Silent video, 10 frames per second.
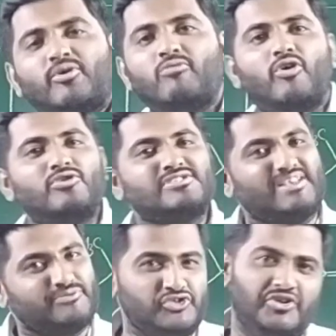bromo
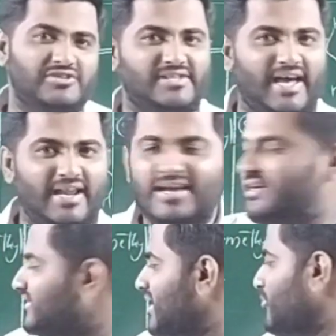substitution is there,
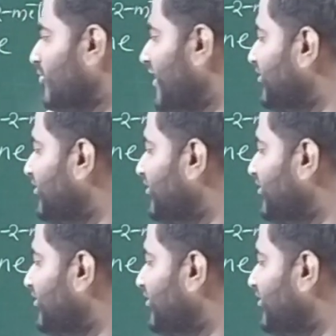therefore we